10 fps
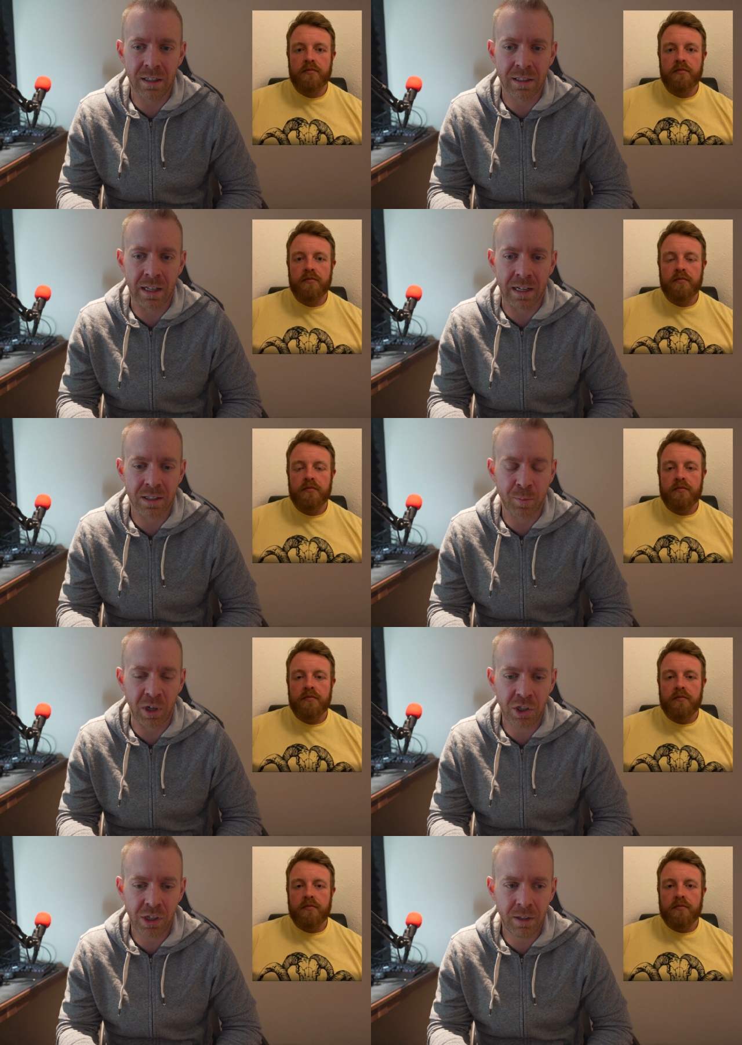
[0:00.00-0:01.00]
Speaker 1: into that
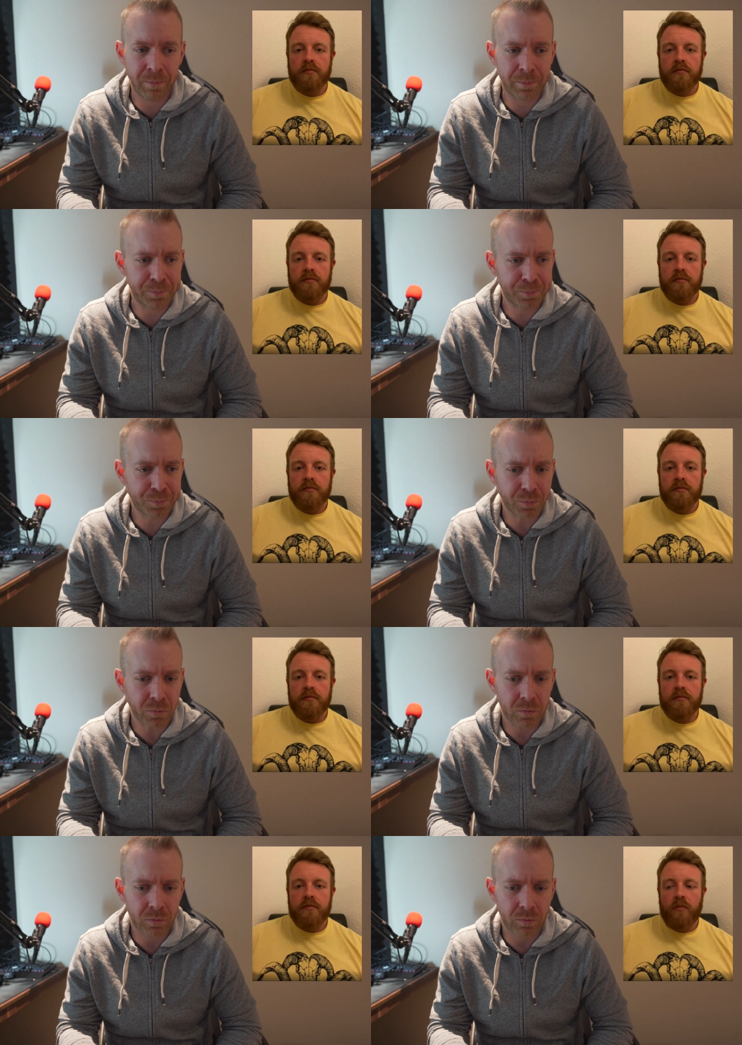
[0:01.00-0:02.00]
spreadsheet?
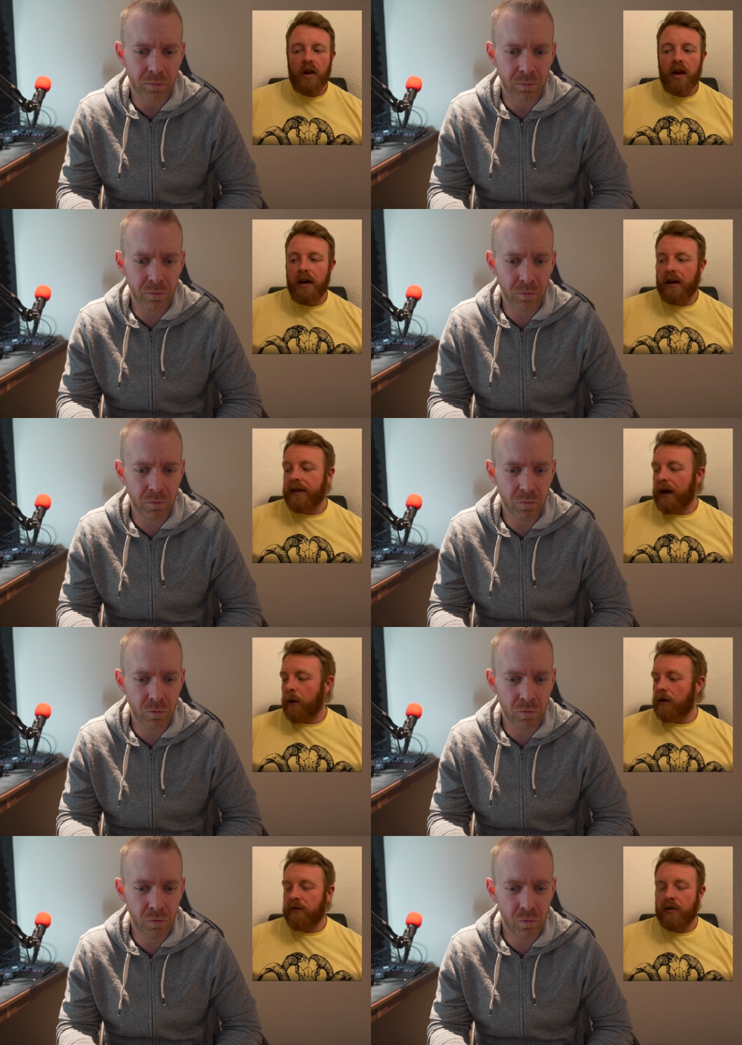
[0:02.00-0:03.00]
Speaker 2: uh,
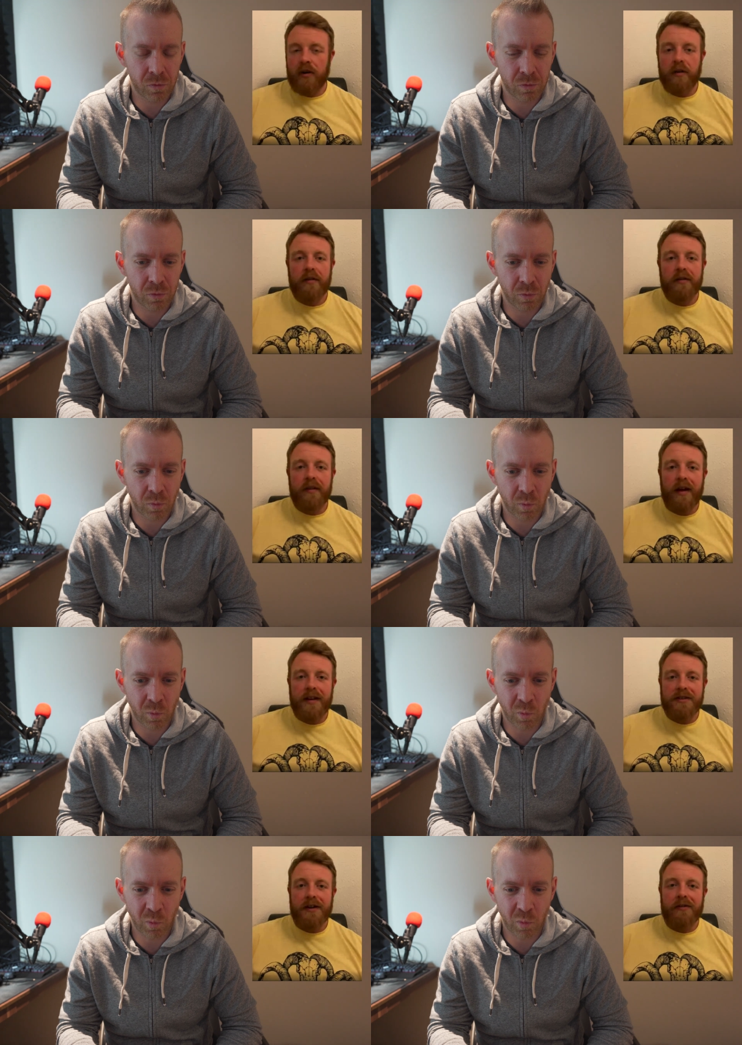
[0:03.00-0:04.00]
now I've got the
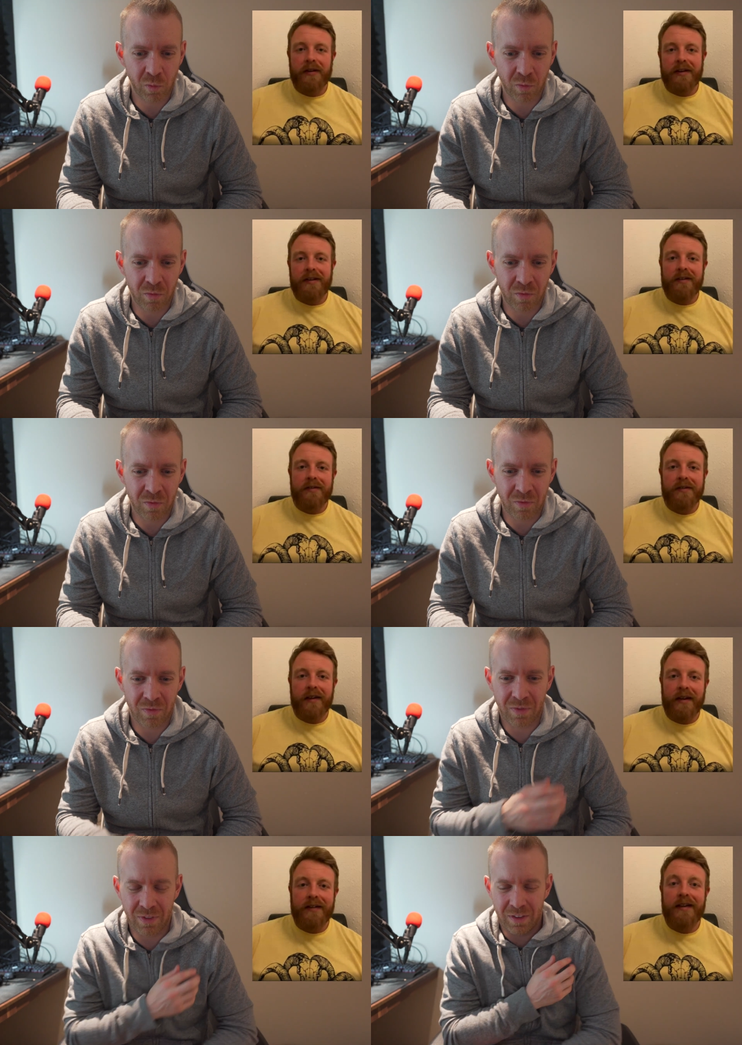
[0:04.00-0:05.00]
HRV
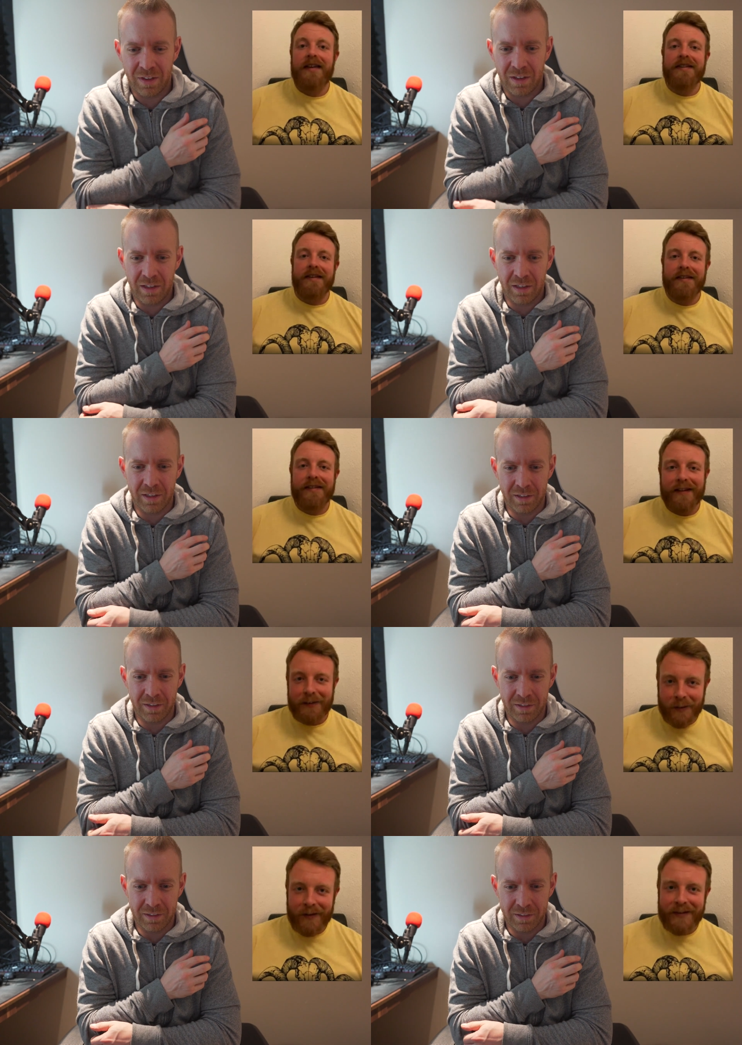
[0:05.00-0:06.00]
uh, data, I
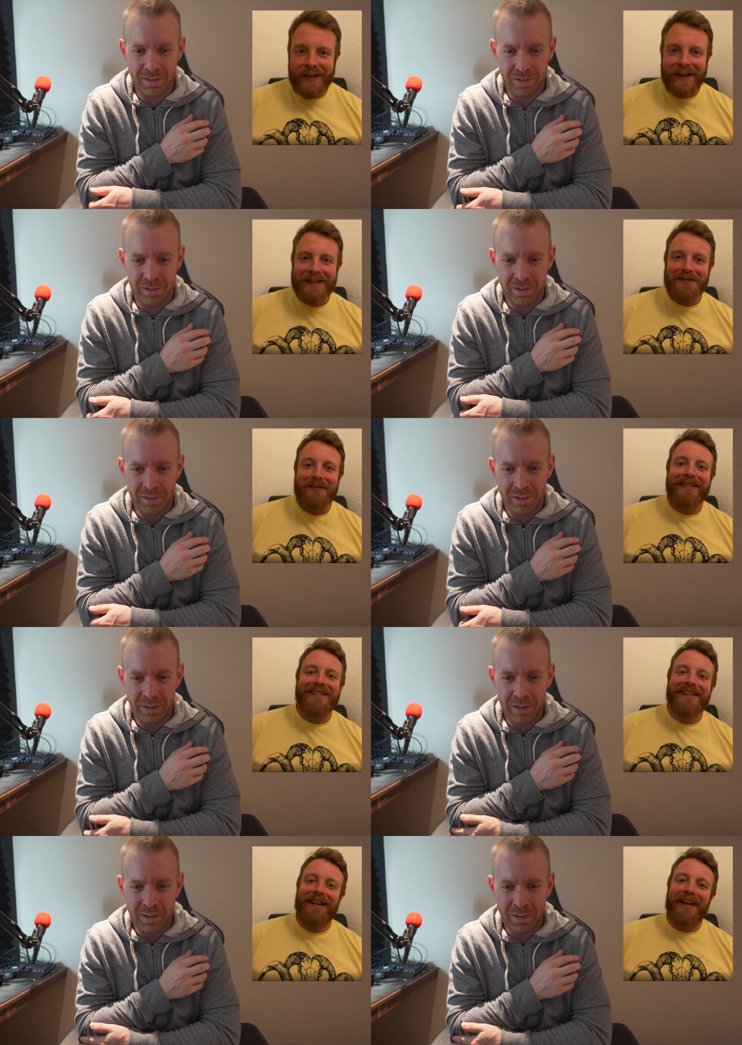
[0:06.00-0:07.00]
do need to enter
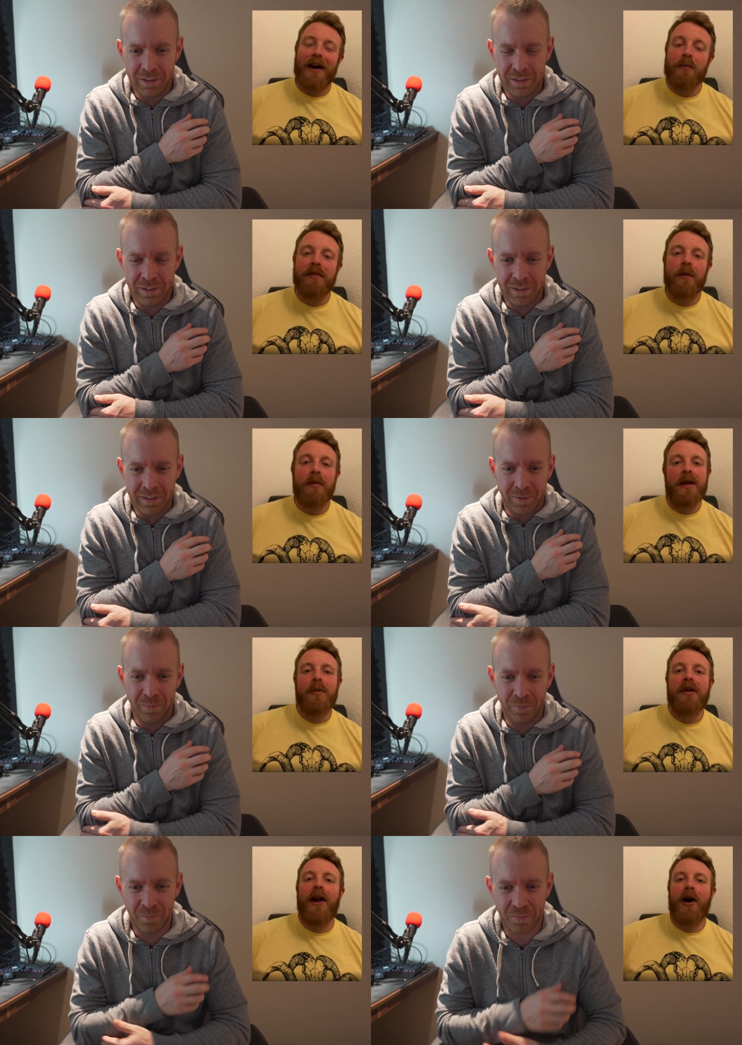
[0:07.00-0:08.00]
it. So yeah, I'm, I'm
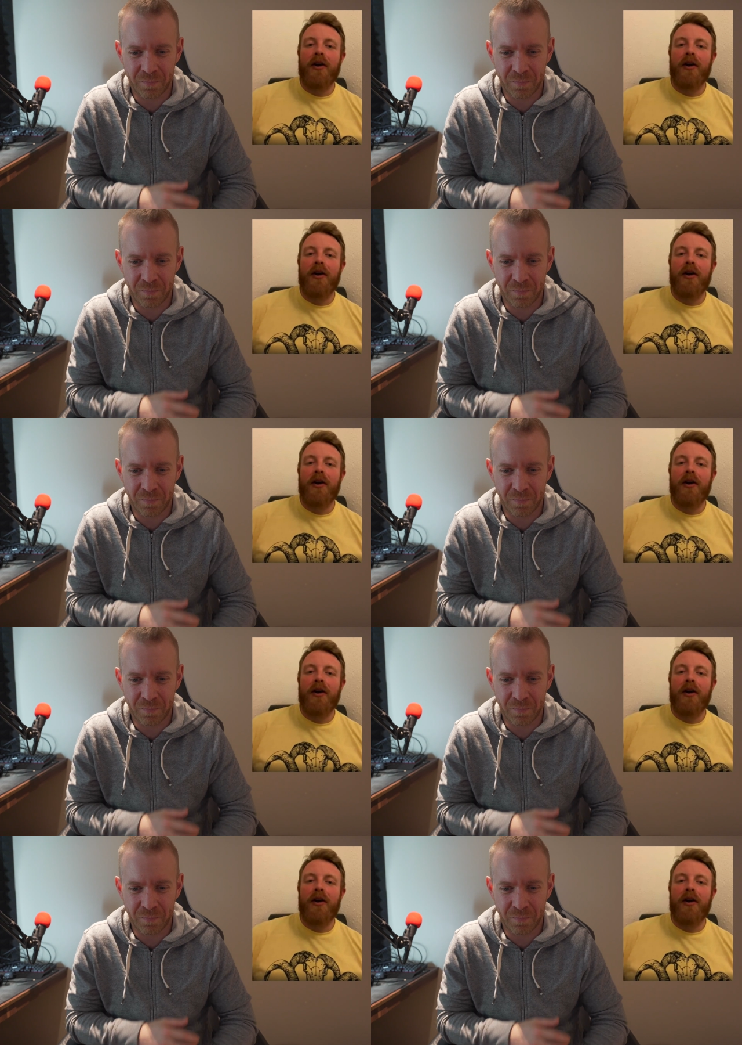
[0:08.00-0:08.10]
keeping an eye